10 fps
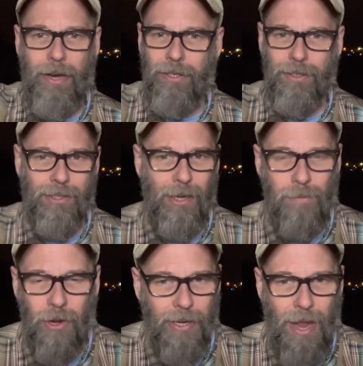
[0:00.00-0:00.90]
You can see them
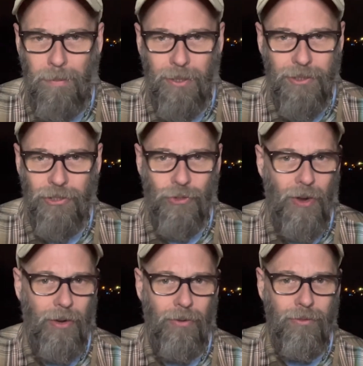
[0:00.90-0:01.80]
on the Appalachian
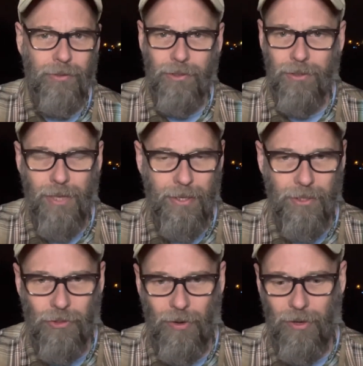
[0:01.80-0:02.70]
Trail when you hike the
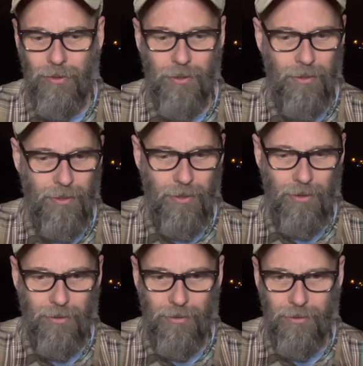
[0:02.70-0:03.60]
trail.
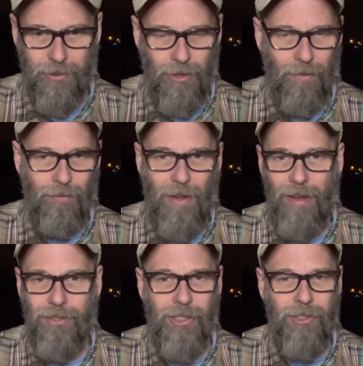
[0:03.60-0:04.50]
They're
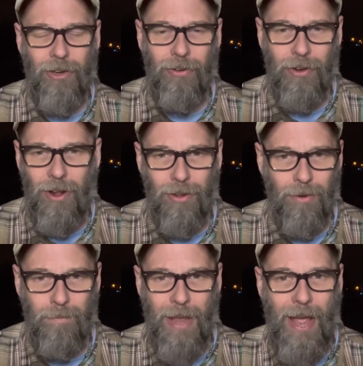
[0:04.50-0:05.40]

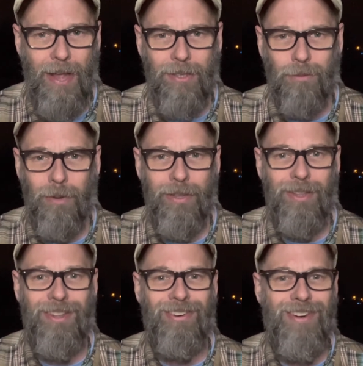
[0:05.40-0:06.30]
$500-600 bags, but
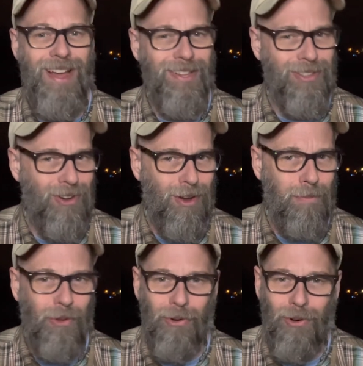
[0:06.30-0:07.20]
they're not
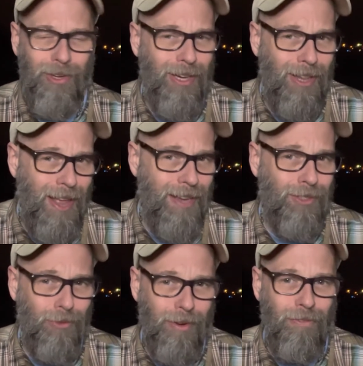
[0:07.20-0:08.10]
durable. They're only going to
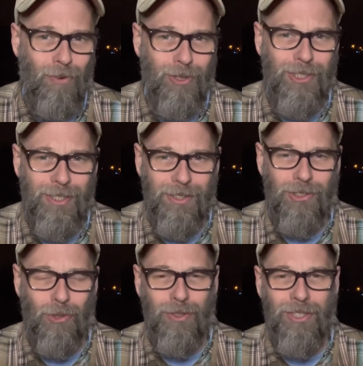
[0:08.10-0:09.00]
last 3 or 4 seasons.
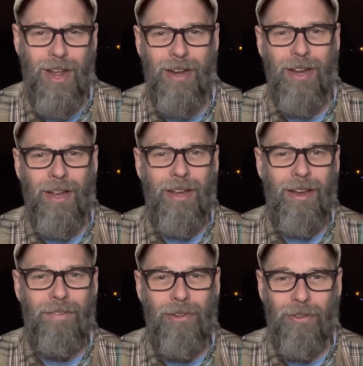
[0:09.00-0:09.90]
So it's not,
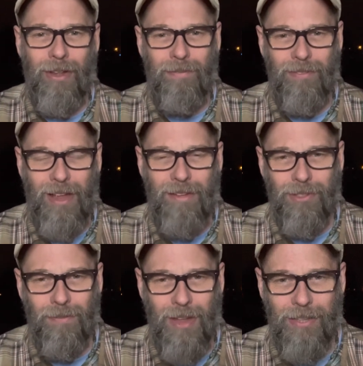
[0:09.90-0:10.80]
even though they have
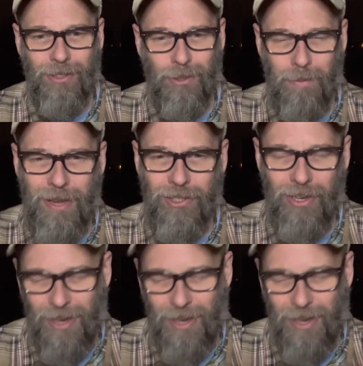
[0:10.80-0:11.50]
some nice suspension.